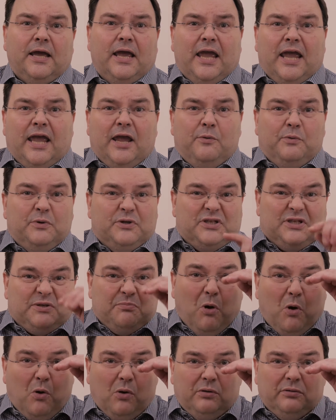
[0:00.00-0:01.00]
He was
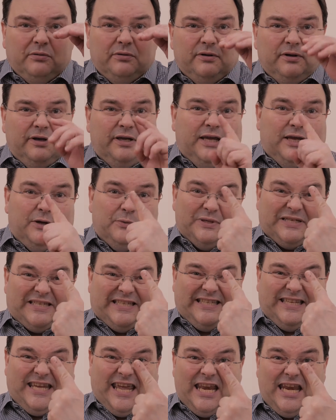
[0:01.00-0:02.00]
small, he was
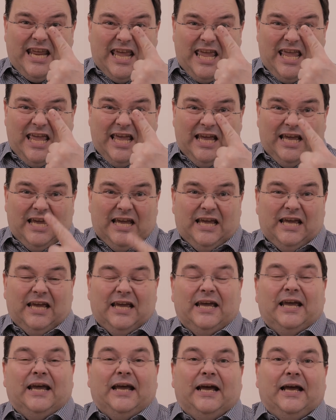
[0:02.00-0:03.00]
skinny
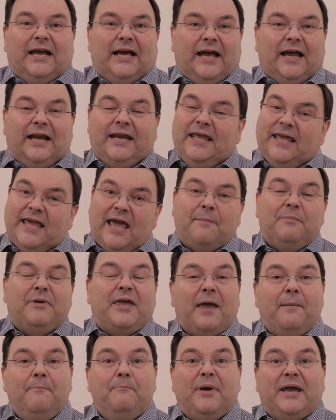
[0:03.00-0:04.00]
and he kept
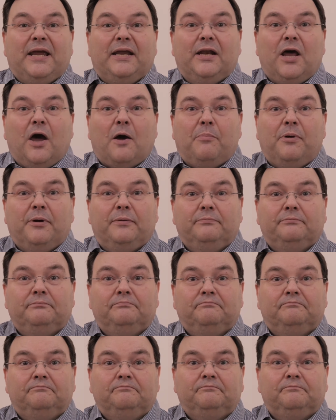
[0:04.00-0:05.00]
getting beaten up.
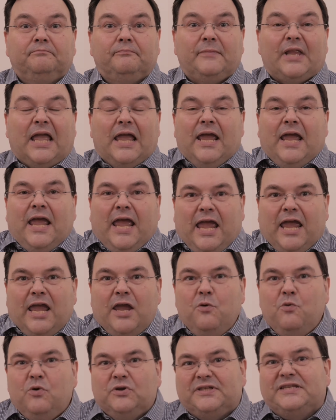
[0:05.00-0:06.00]

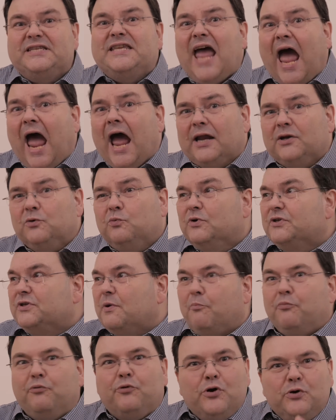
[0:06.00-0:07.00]
His dad was a
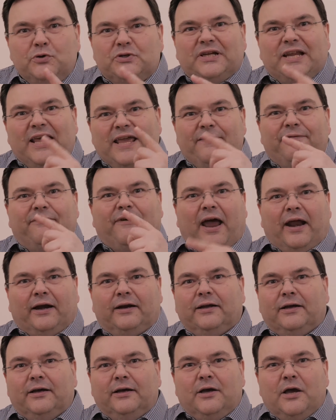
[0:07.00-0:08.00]
Bruce Lee fan,
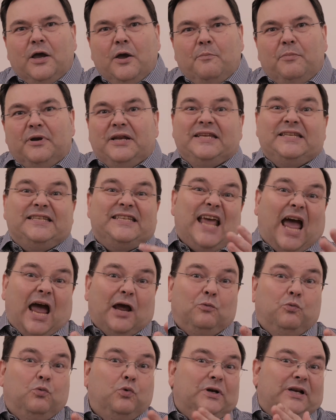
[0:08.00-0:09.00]
but his
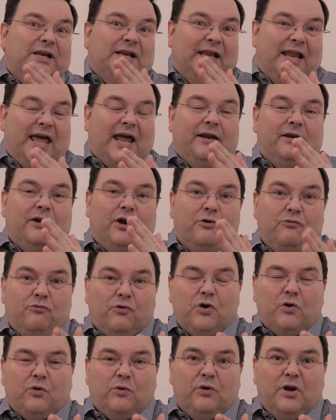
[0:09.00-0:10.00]
dad wouldn't let
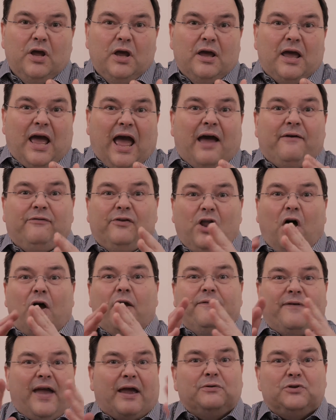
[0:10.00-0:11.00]
Haroon have
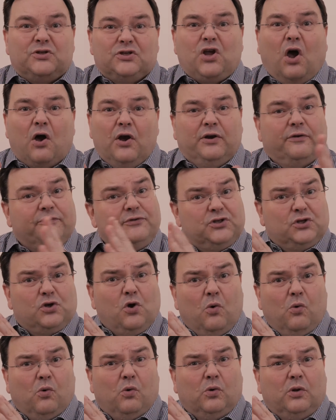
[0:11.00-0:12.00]
life outside of
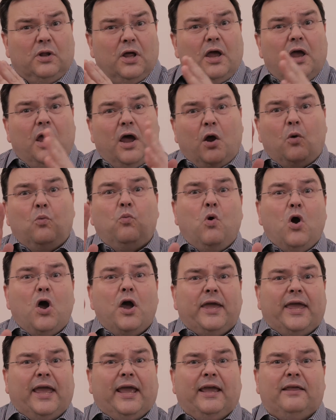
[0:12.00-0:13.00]
school and
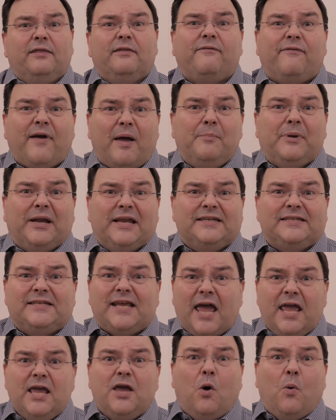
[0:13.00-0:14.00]
working in the family's
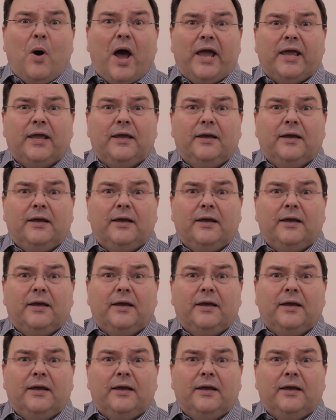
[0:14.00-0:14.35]
takeaway.